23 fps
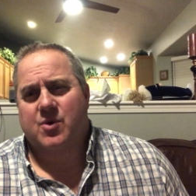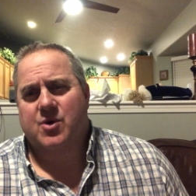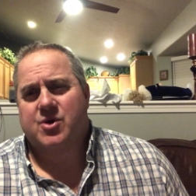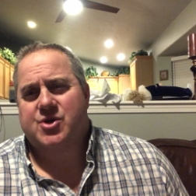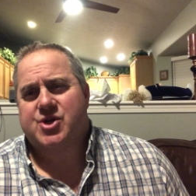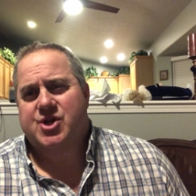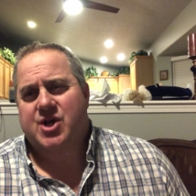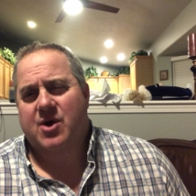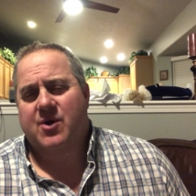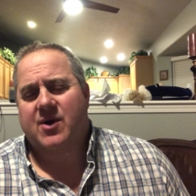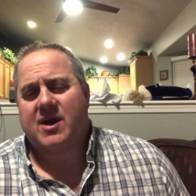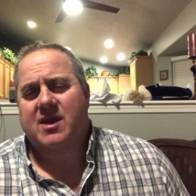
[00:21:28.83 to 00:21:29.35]
We're
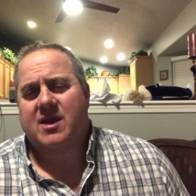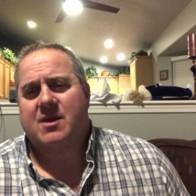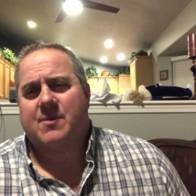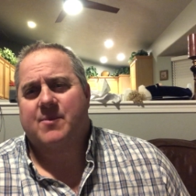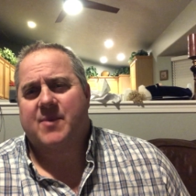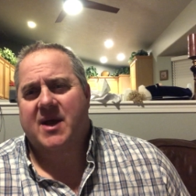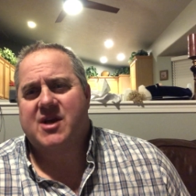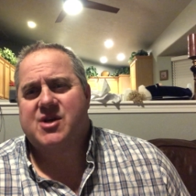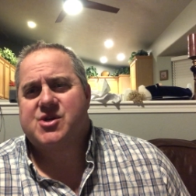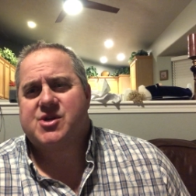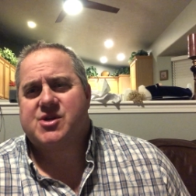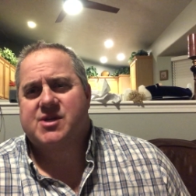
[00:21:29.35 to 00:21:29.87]
sharing in the
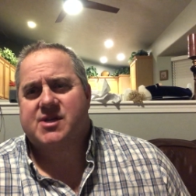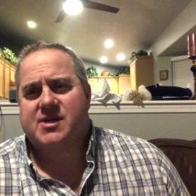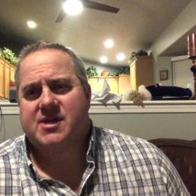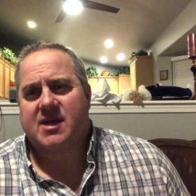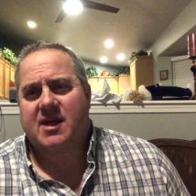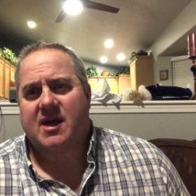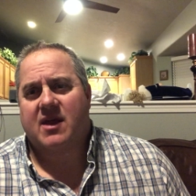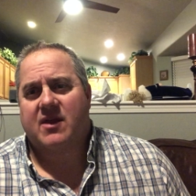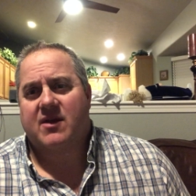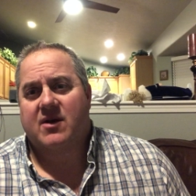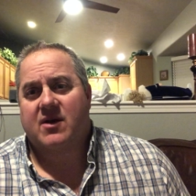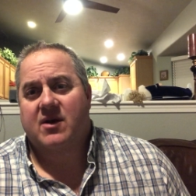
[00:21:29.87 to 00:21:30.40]
patience
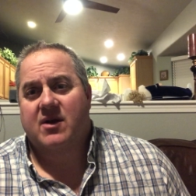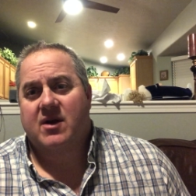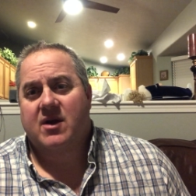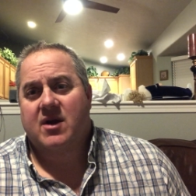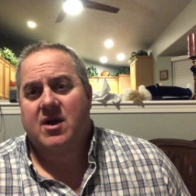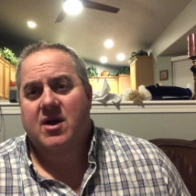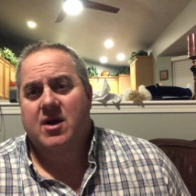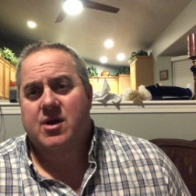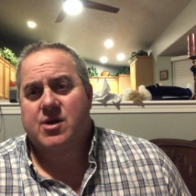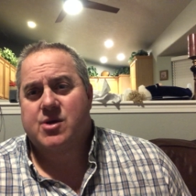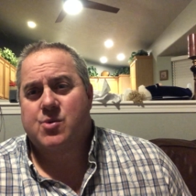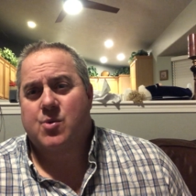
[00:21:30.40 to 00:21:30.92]
together
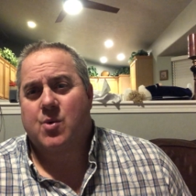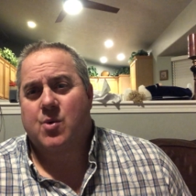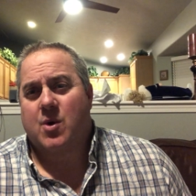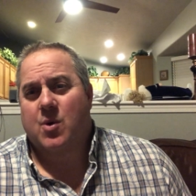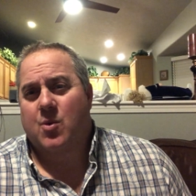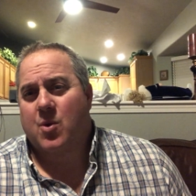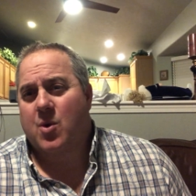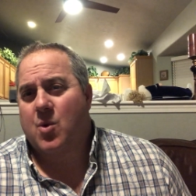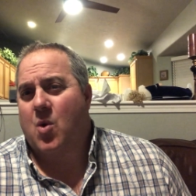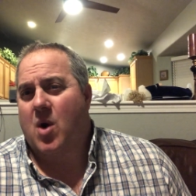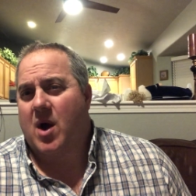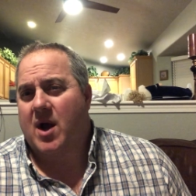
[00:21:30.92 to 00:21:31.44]
to where
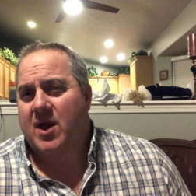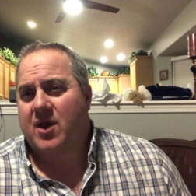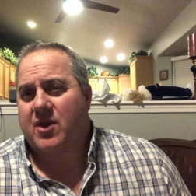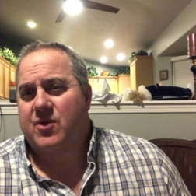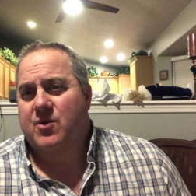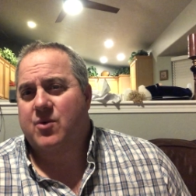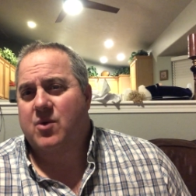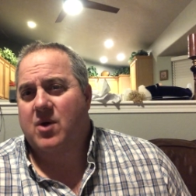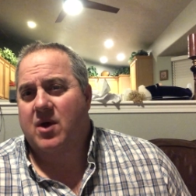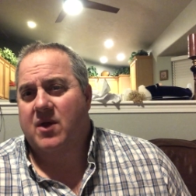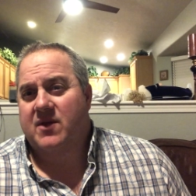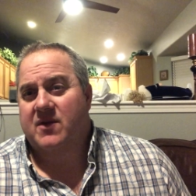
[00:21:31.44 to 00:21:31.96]
we're walking
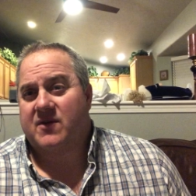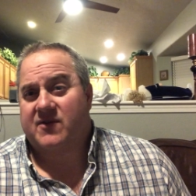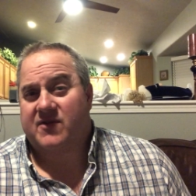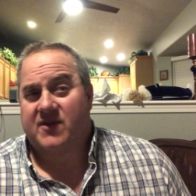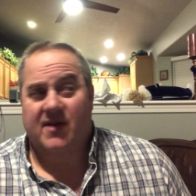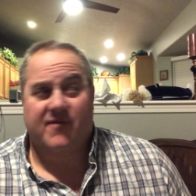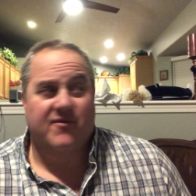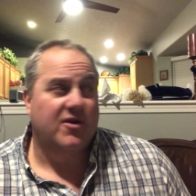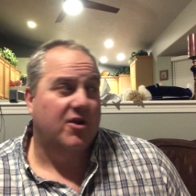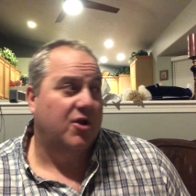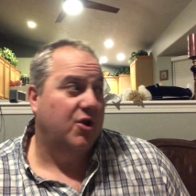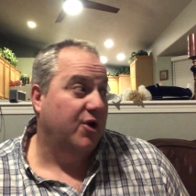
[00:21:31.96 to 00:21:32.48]
through all this
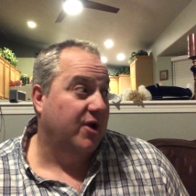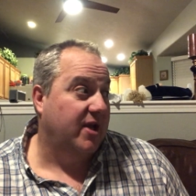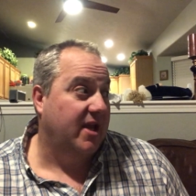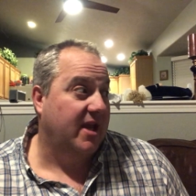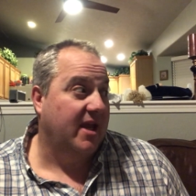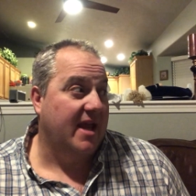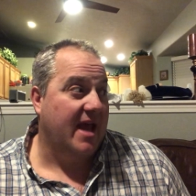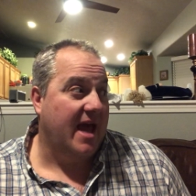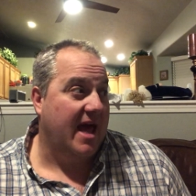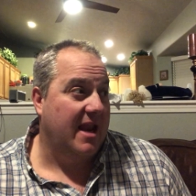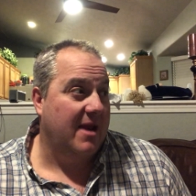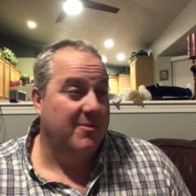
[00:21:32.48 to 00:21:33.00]
stuff and
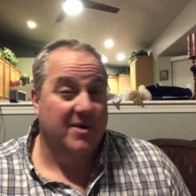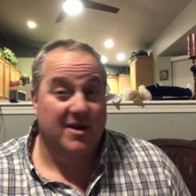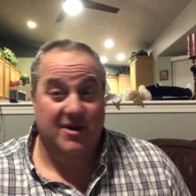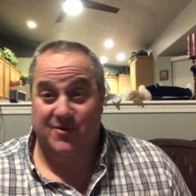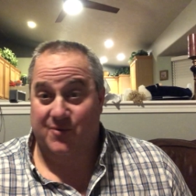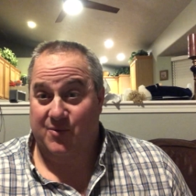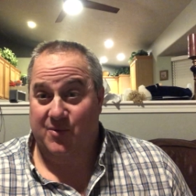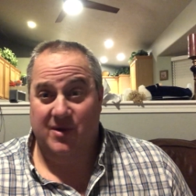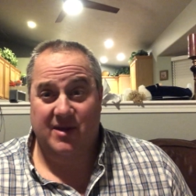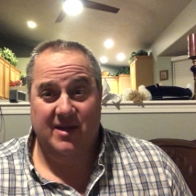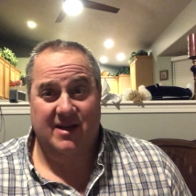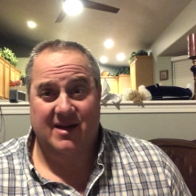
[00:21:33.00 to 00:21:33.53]
looking at it, but
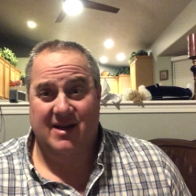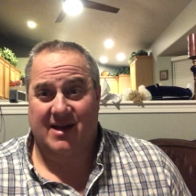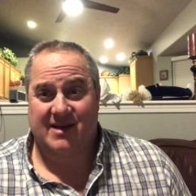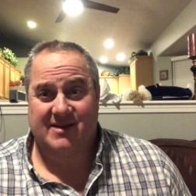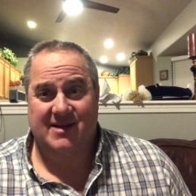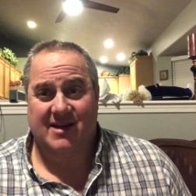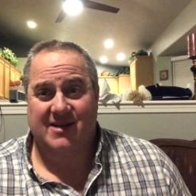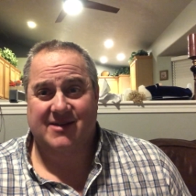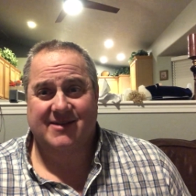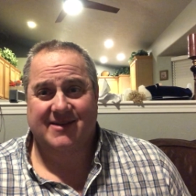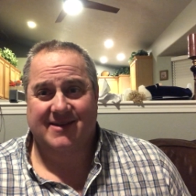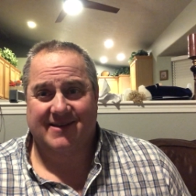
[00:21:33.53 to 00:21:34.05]
it's really not
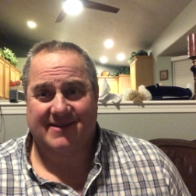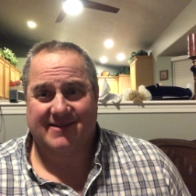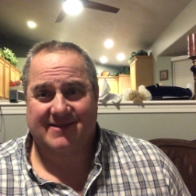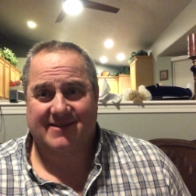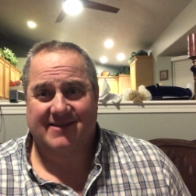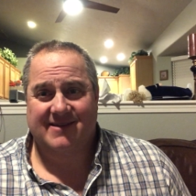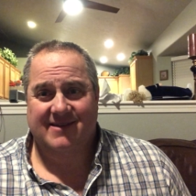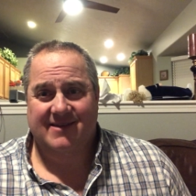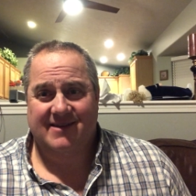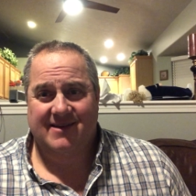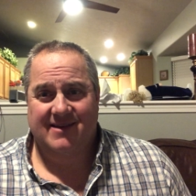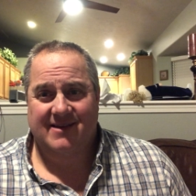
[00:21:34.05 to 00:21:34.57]
touching us.